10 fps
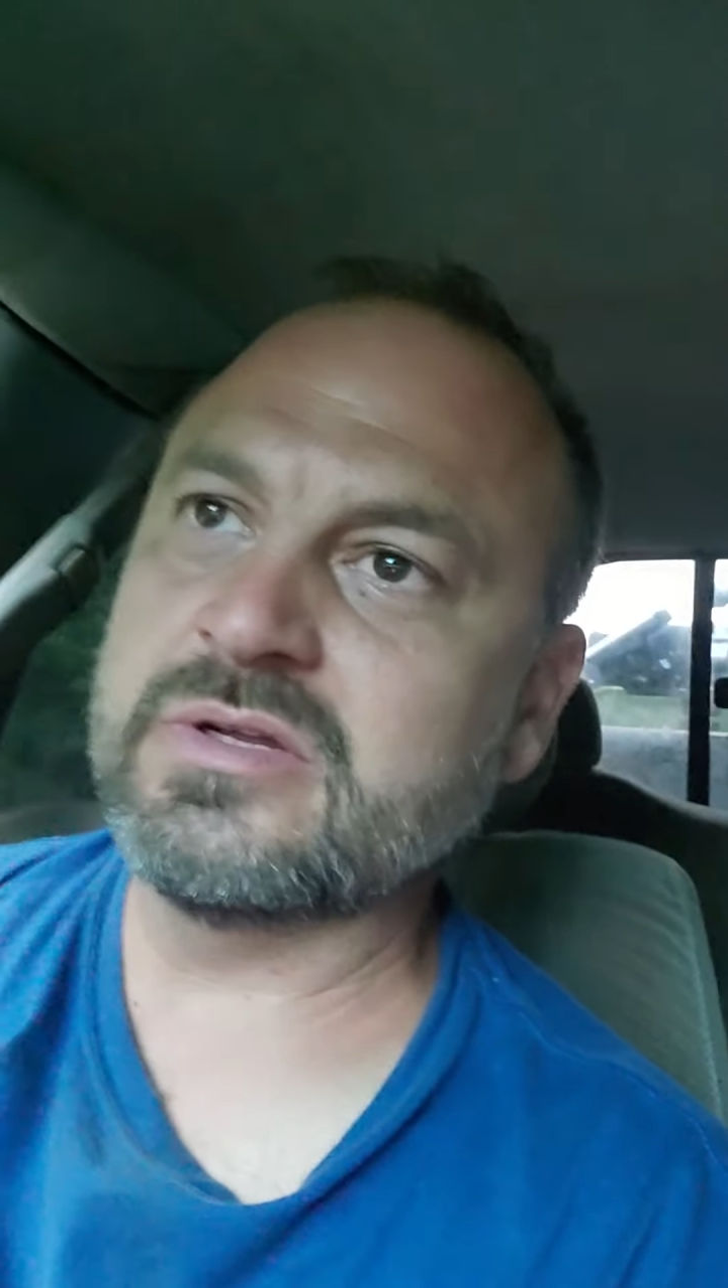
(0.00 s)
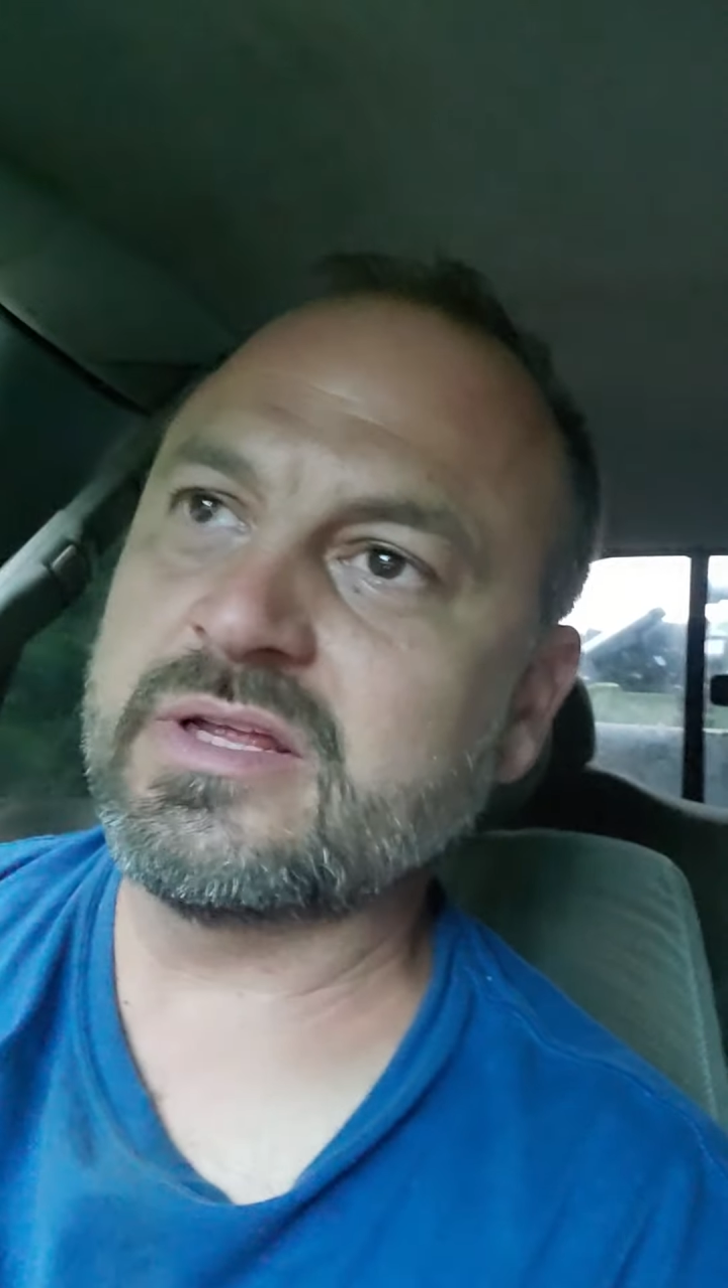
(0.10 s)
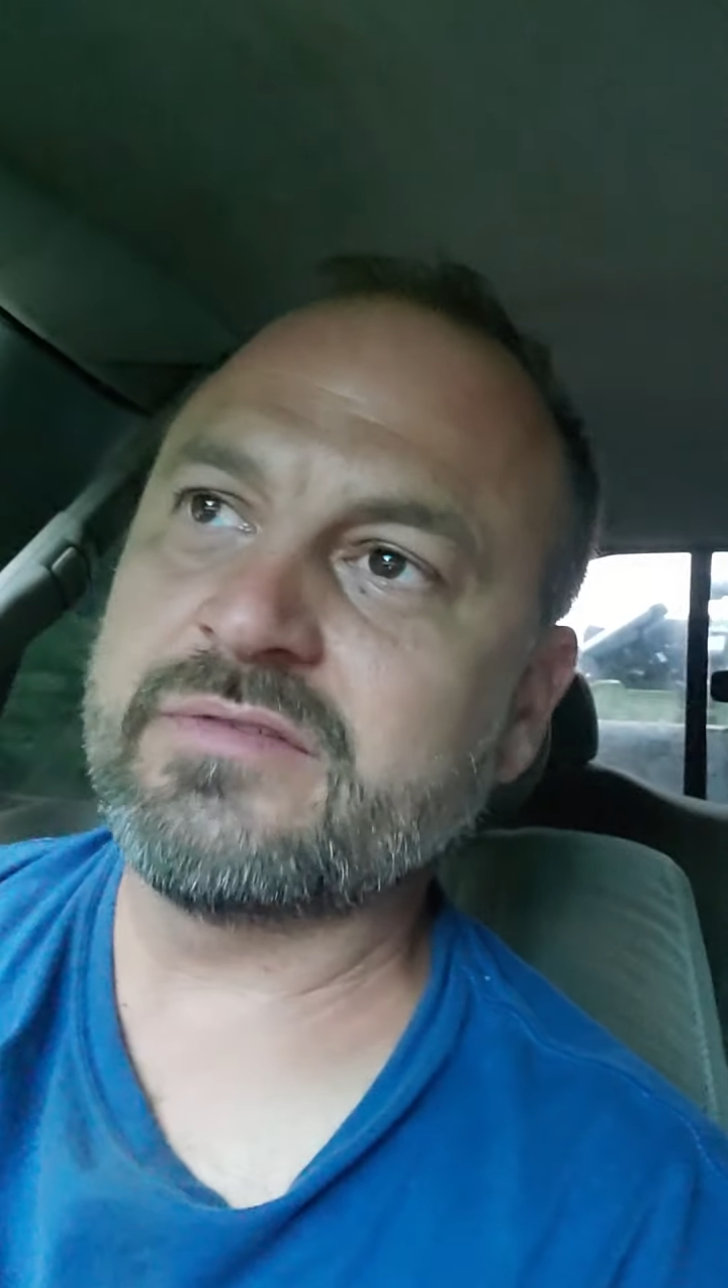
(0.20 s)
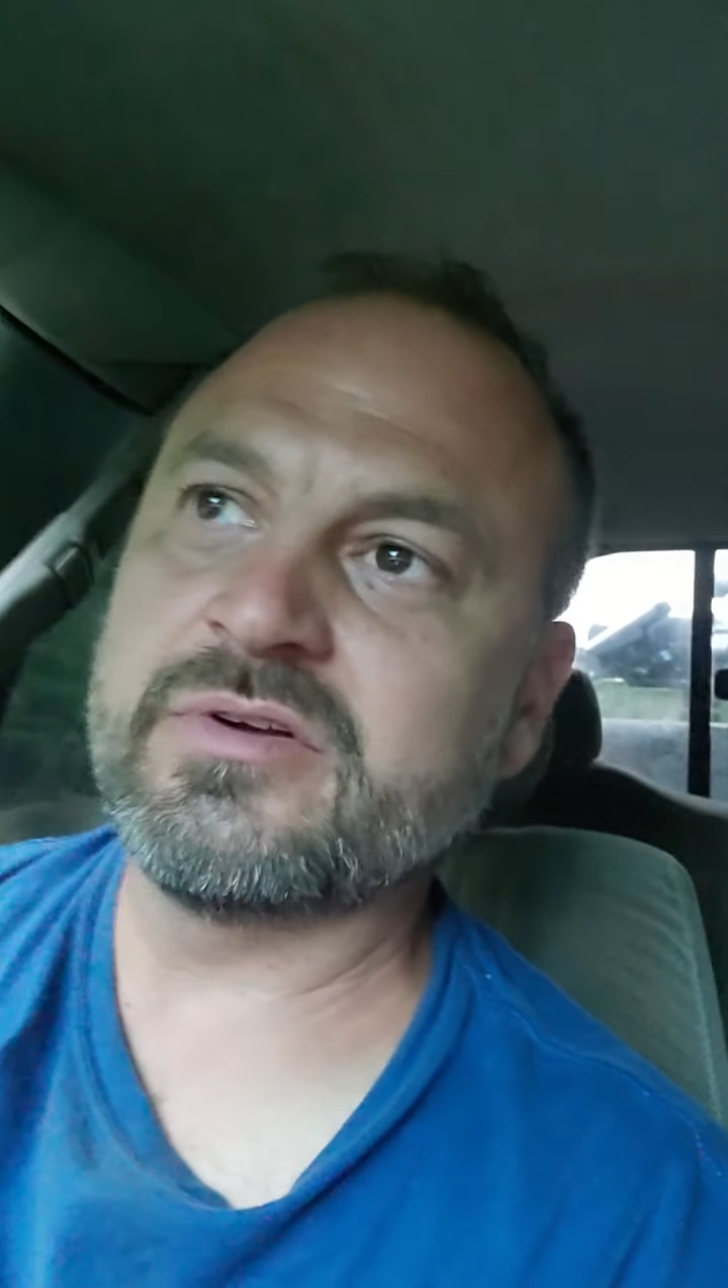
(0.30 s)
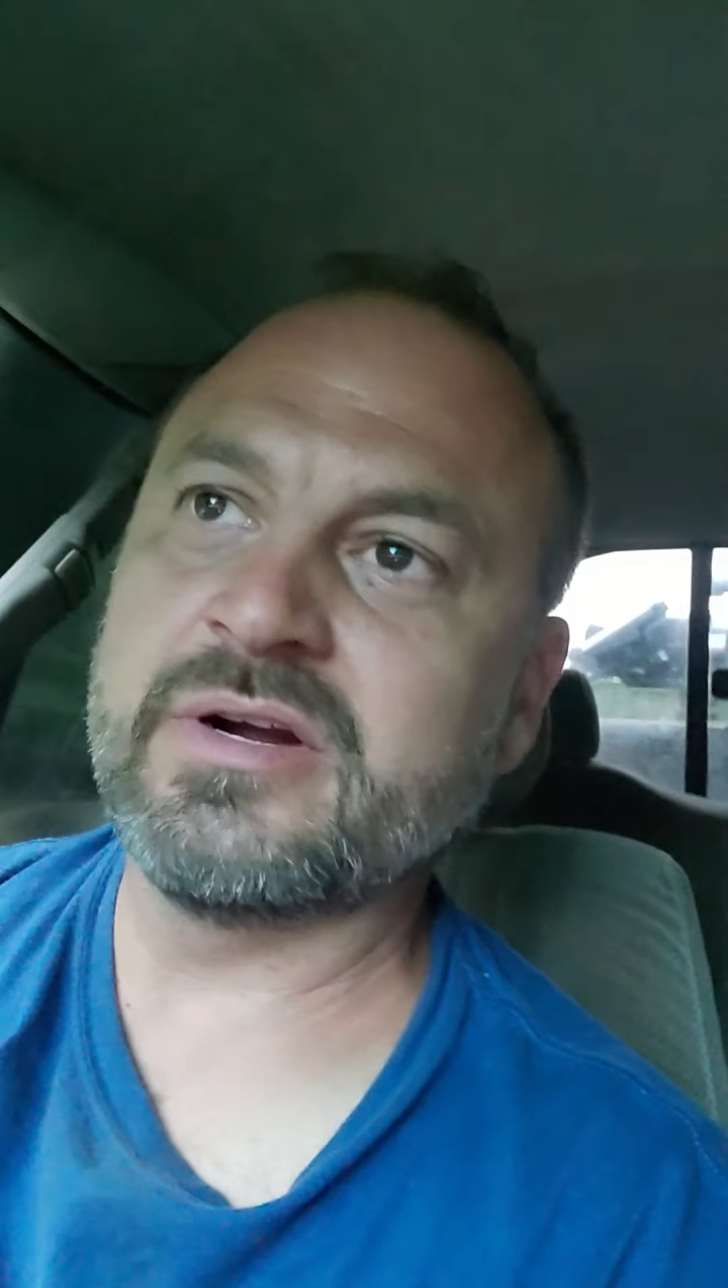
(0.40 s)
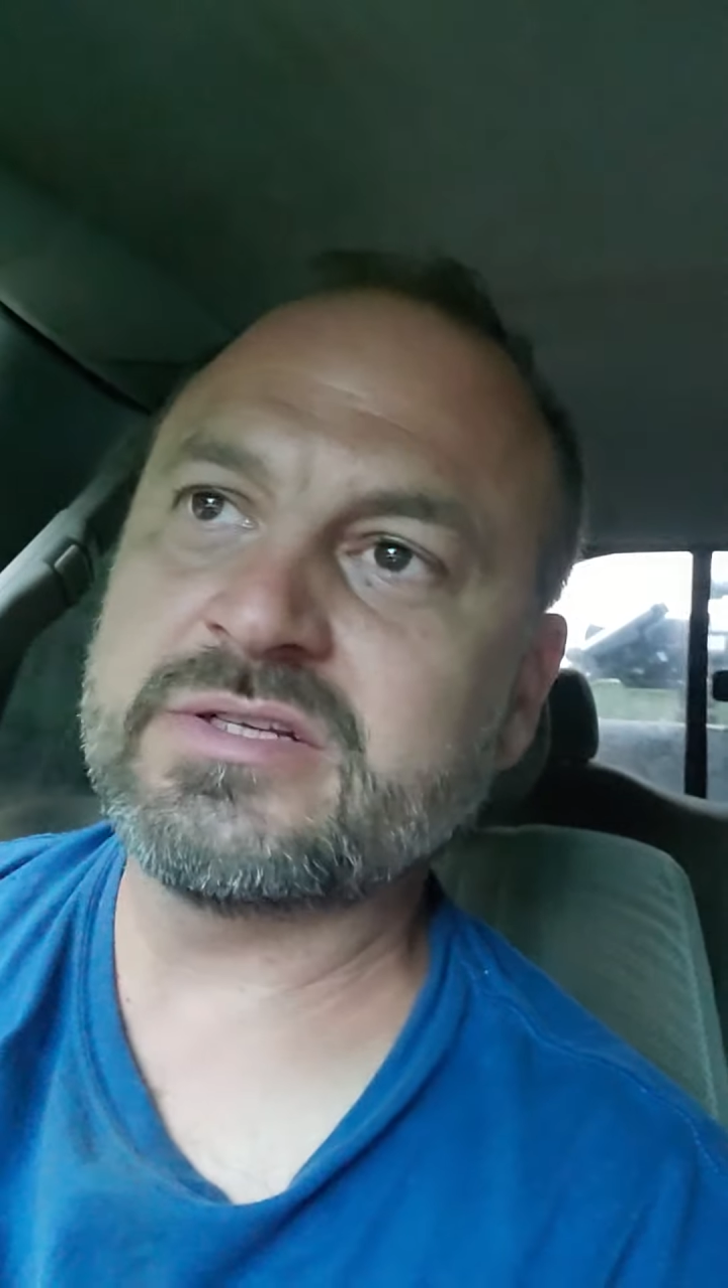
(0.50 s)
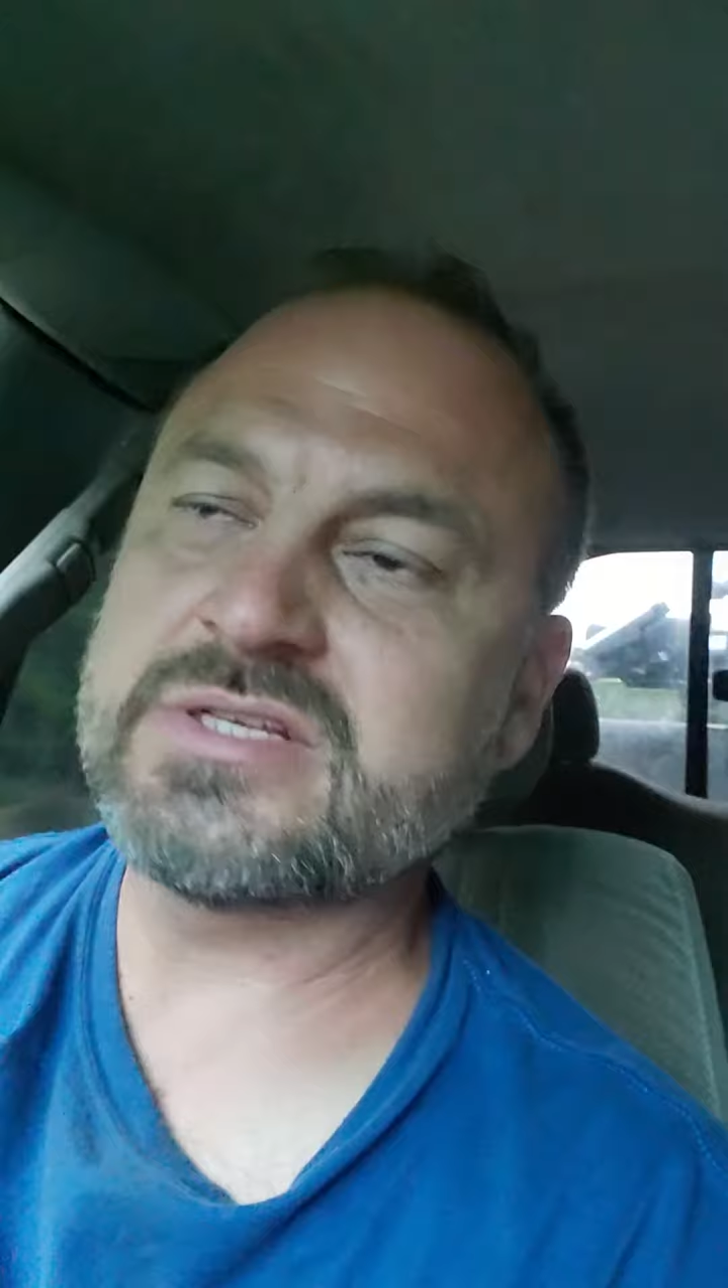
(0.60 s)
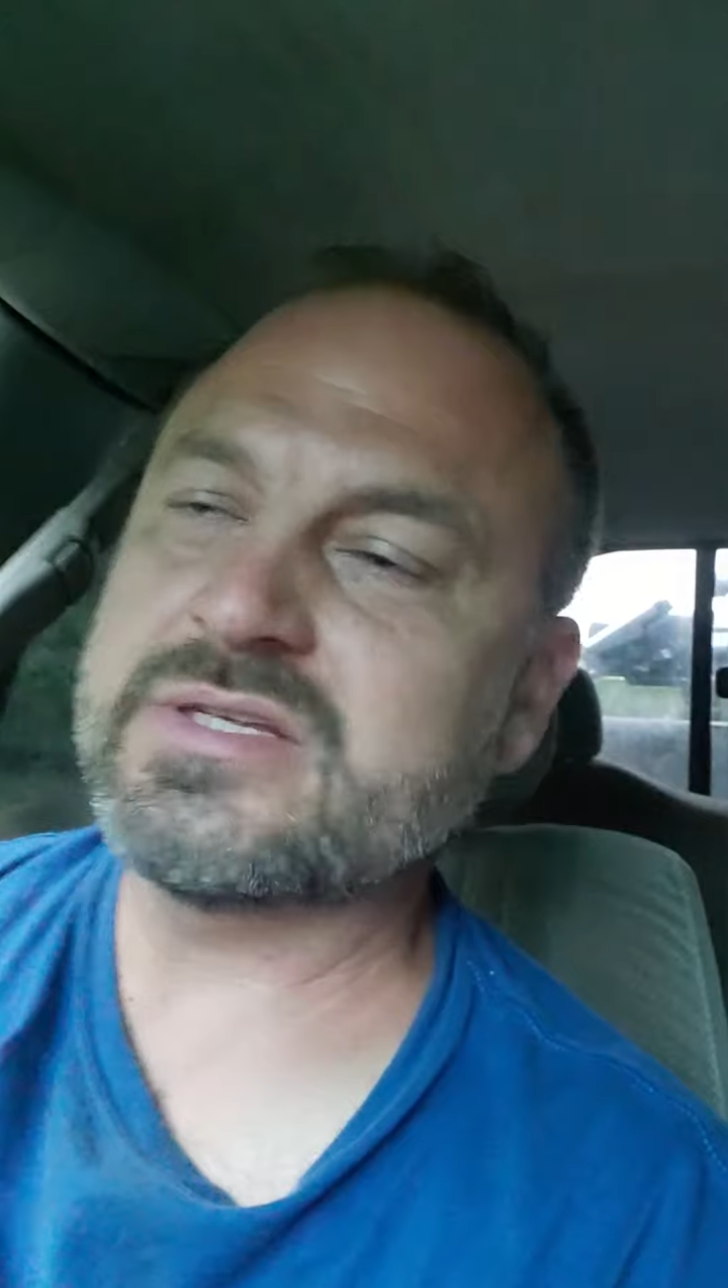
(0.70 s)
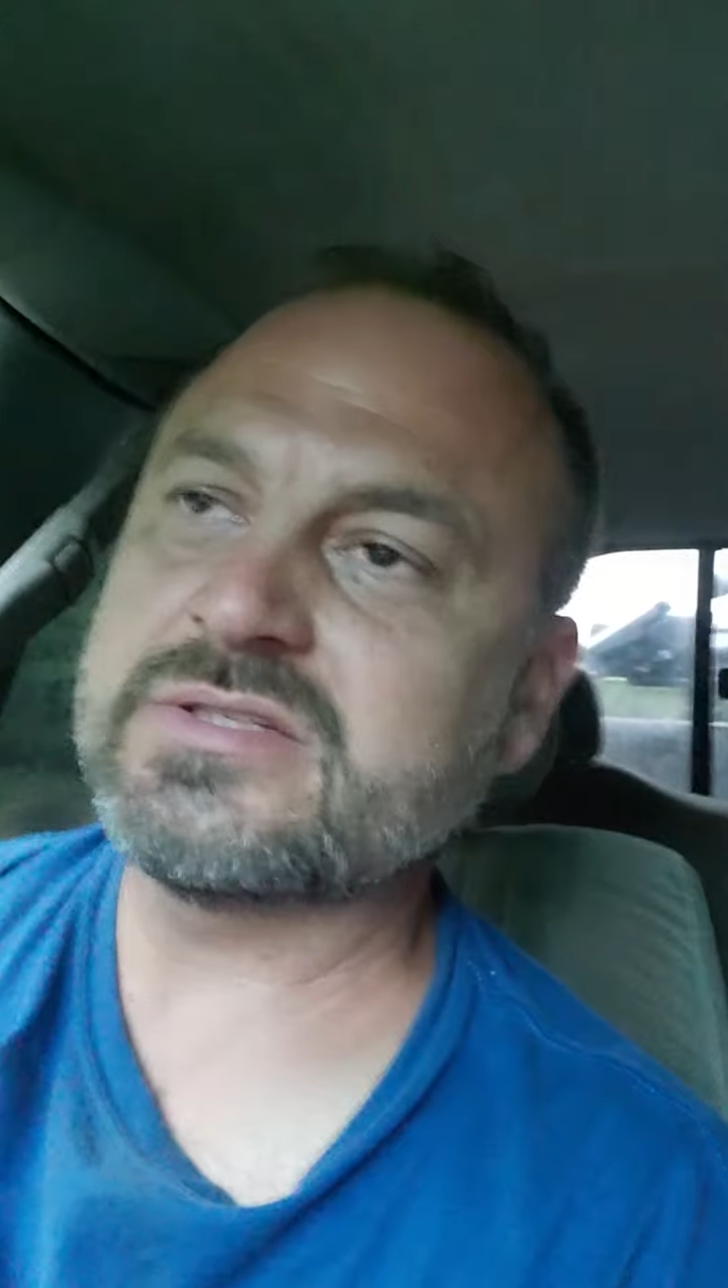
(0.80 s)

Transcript: it and have great